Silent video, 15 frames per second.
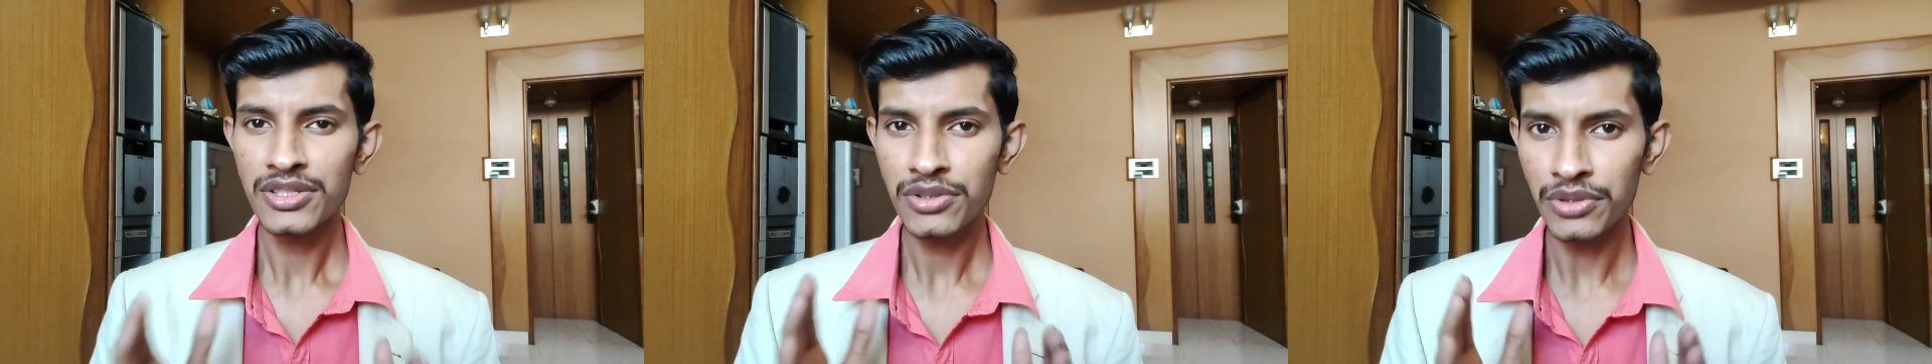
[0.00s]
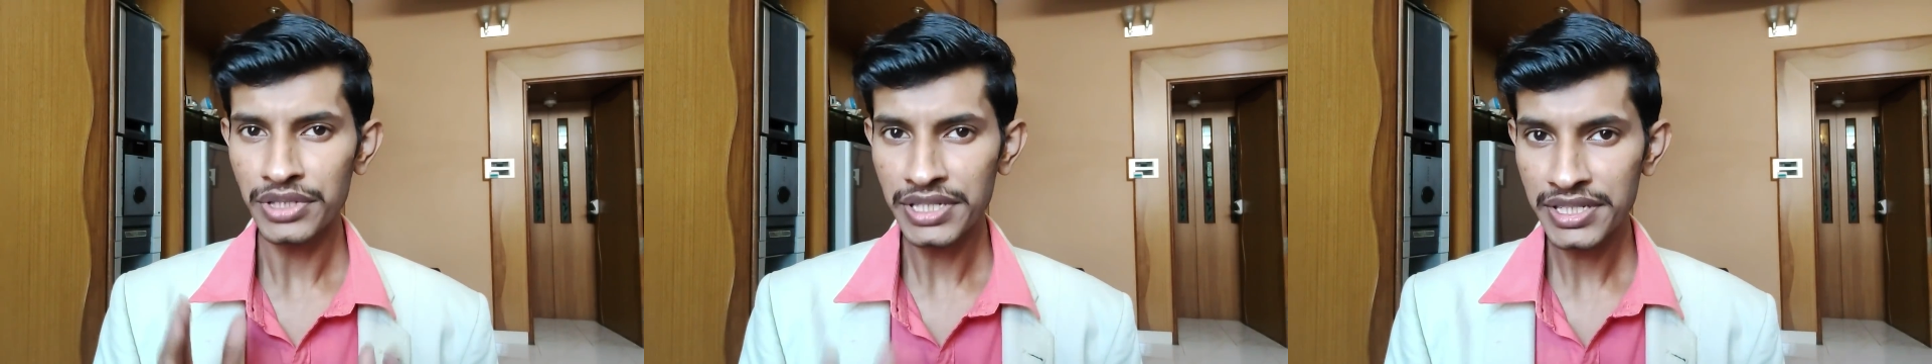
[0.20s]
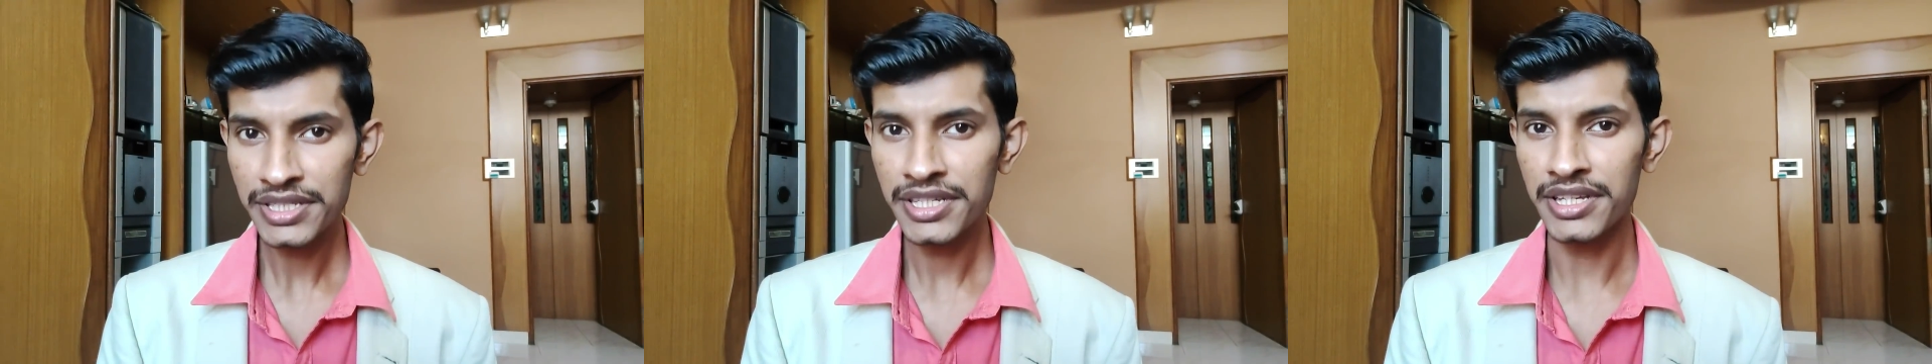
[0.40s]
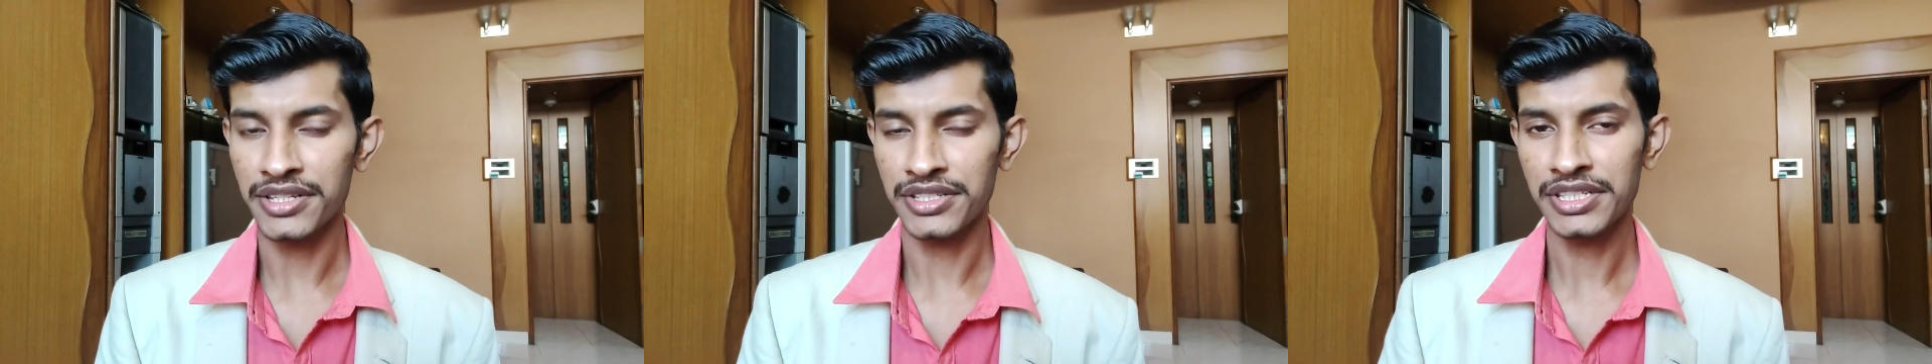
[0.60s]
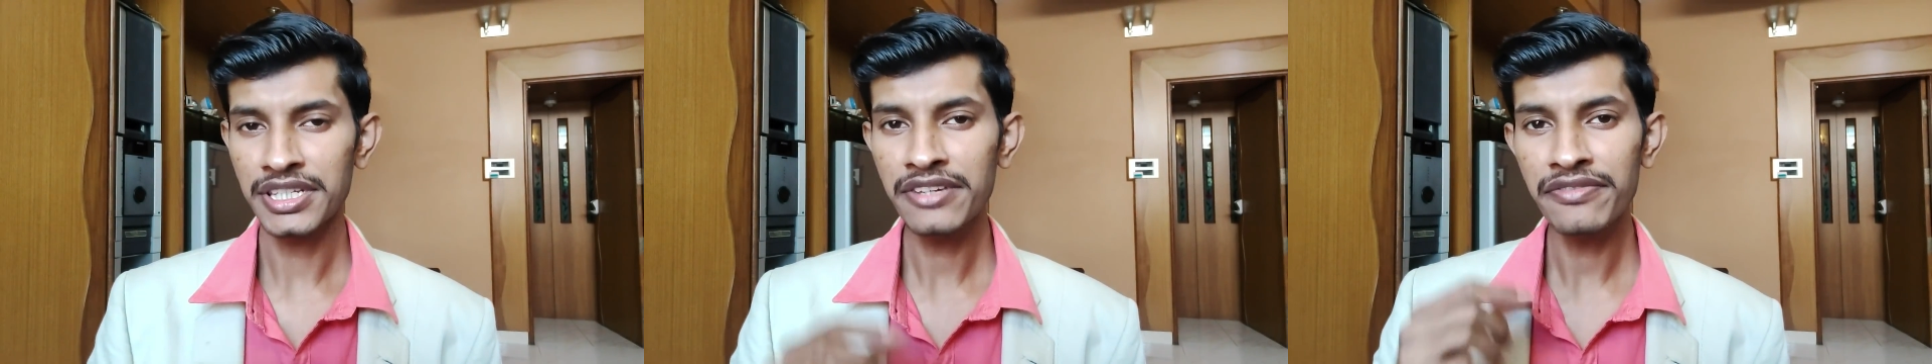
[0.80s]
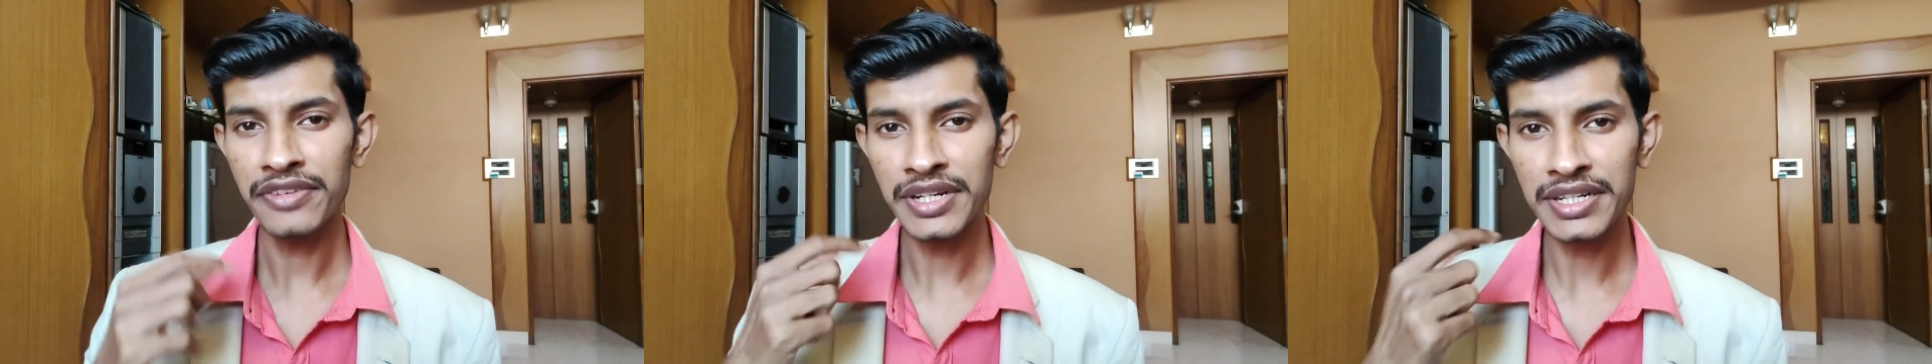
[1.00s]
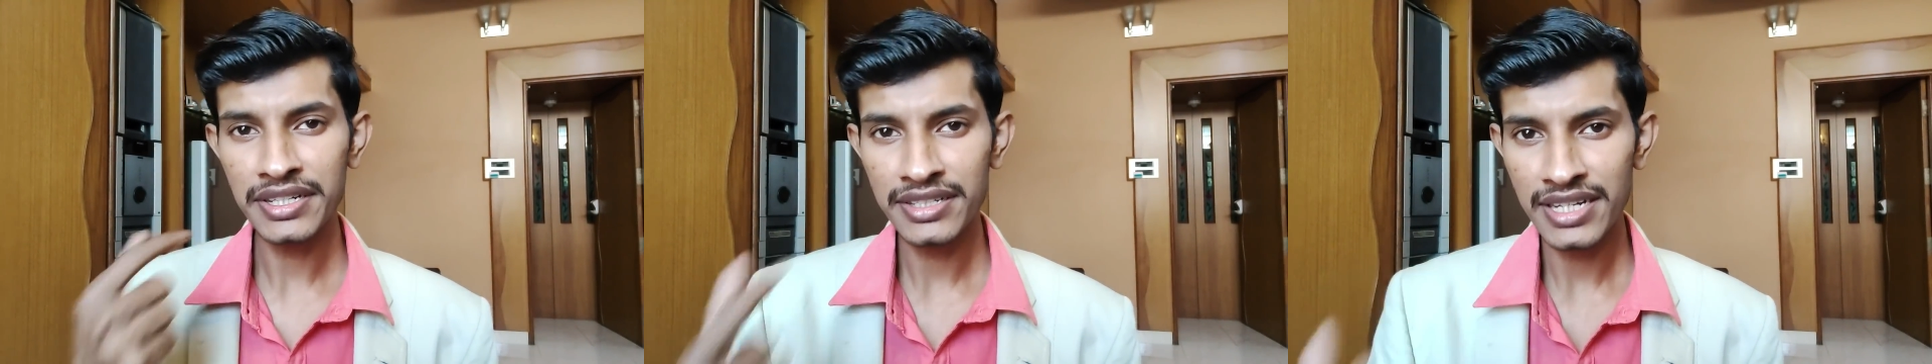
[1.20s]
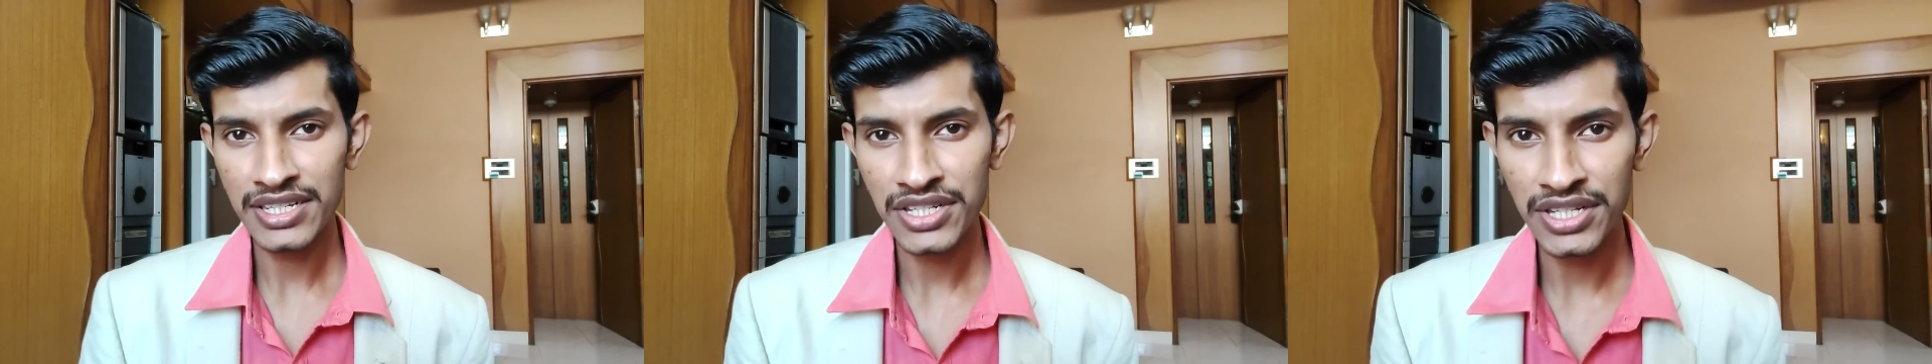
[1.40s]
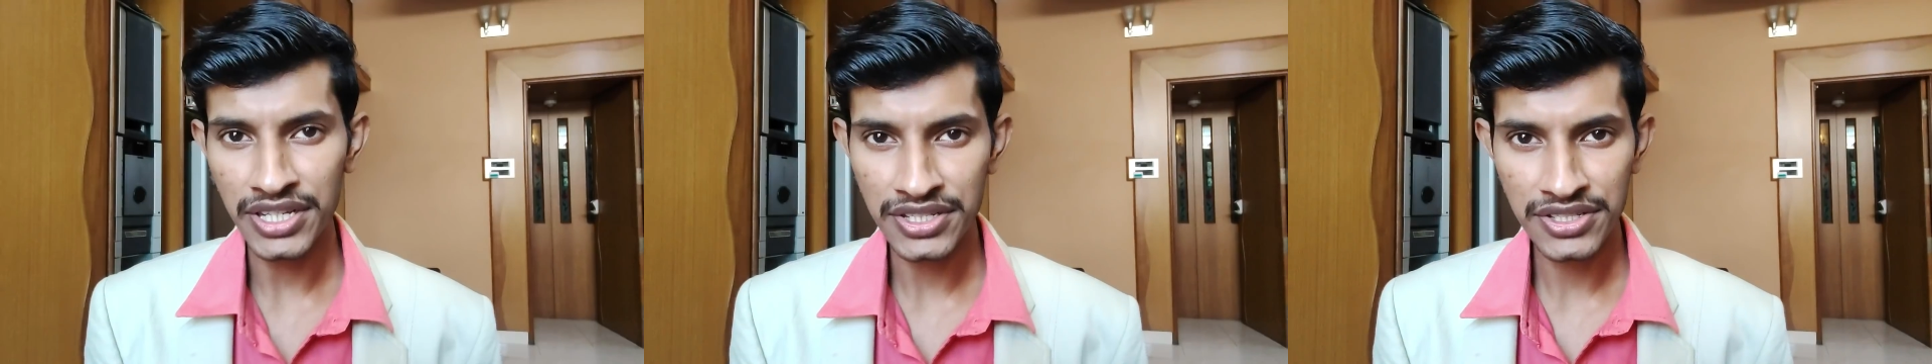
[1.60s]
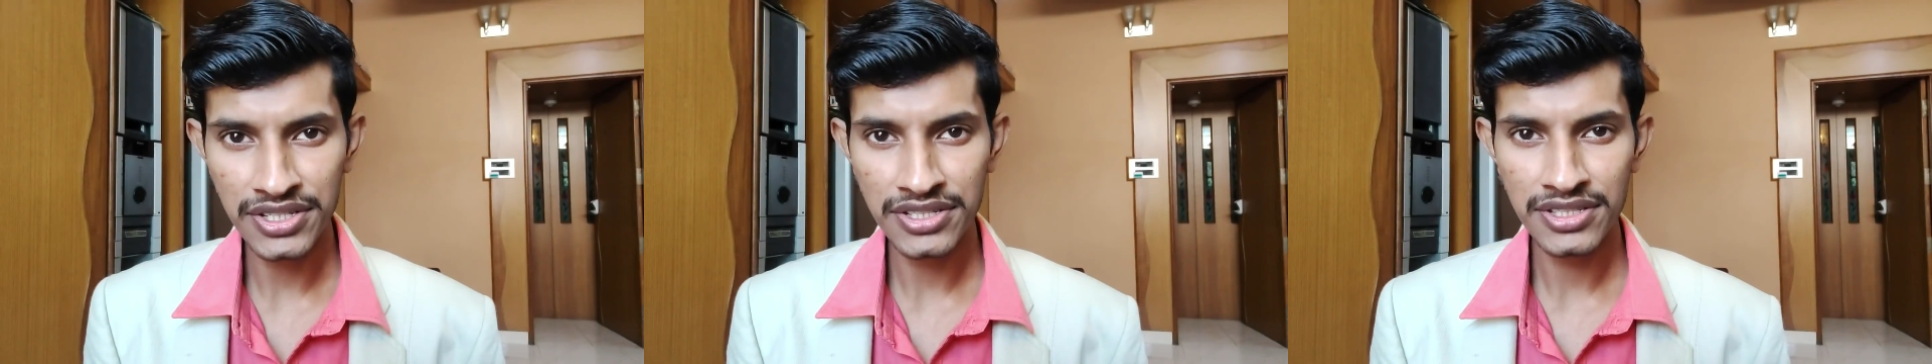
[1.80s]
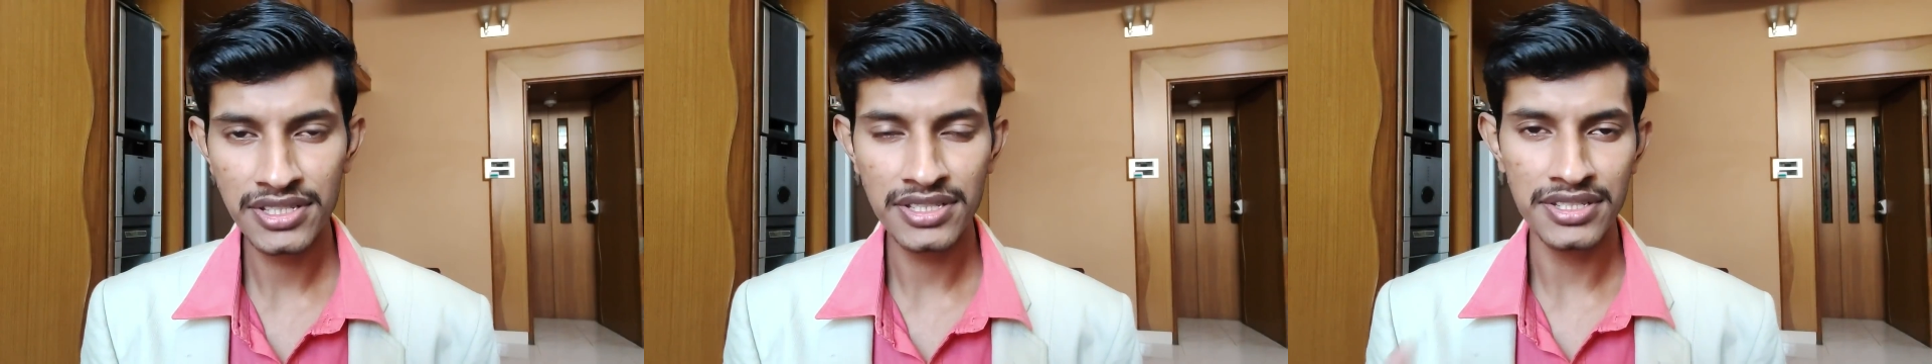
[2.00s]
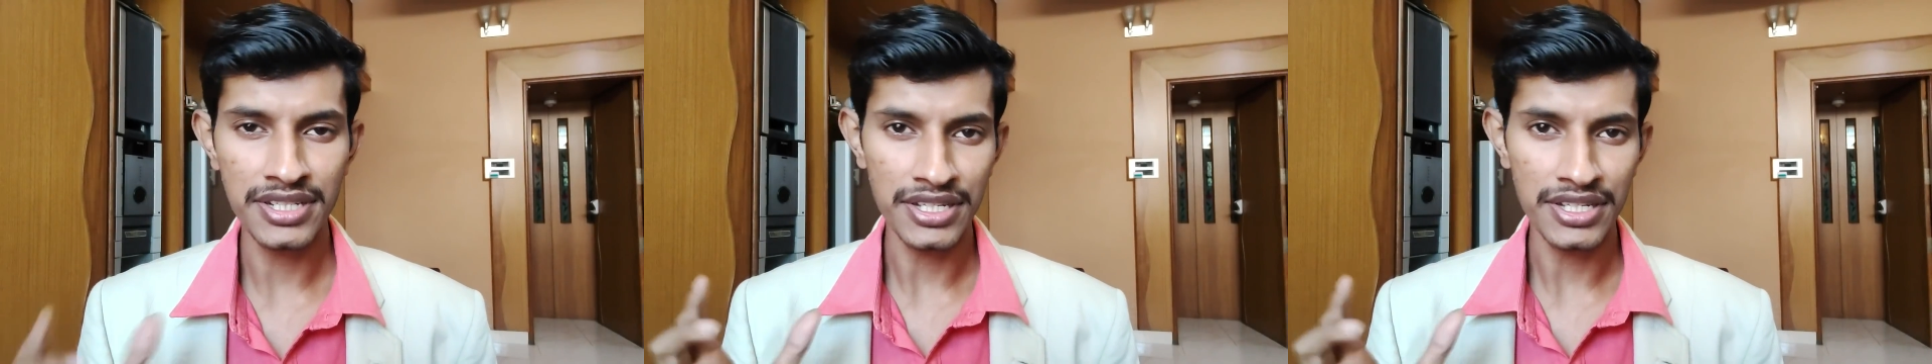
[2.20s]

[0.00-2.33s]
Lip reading: So in case if international exchanges